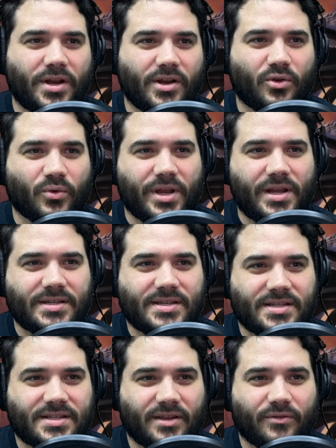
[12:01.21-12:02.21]
and a green. It
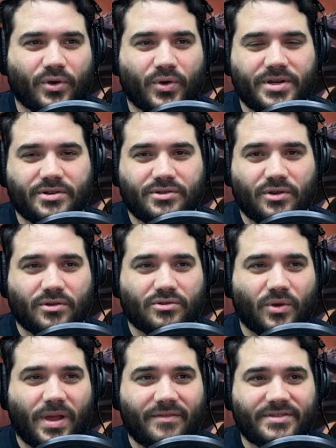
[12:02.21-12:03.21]
says Sliver creatures you
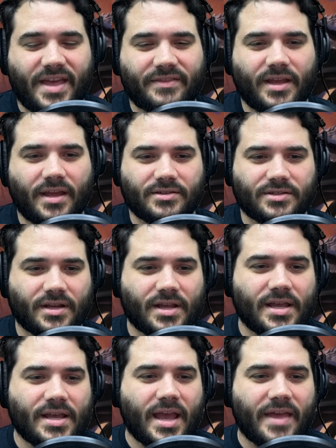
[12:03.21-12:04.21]
control have Death Touch.
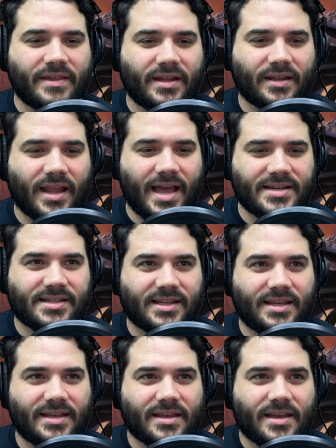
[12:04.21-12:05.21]
And then
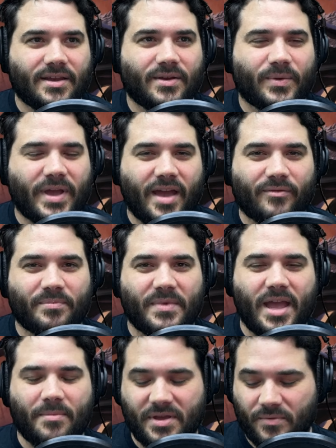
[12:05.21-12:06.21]
lastly, we have
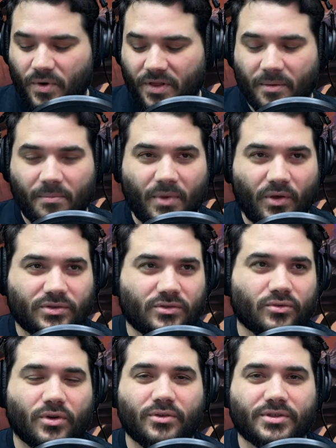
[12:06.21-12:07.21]
maybe one of the most
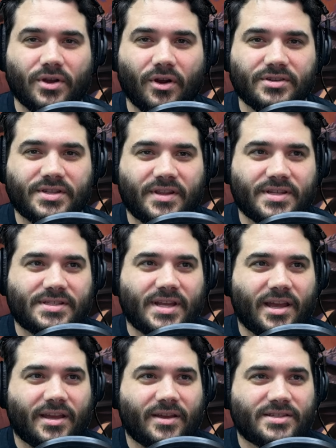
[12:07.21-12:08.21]
gross cards in this
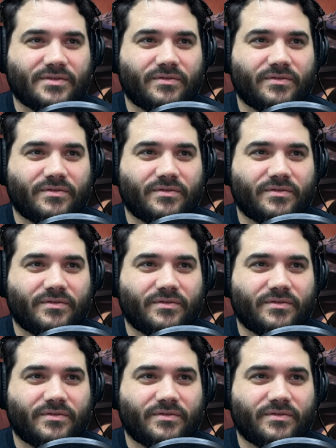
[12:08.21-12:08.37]
deck. It's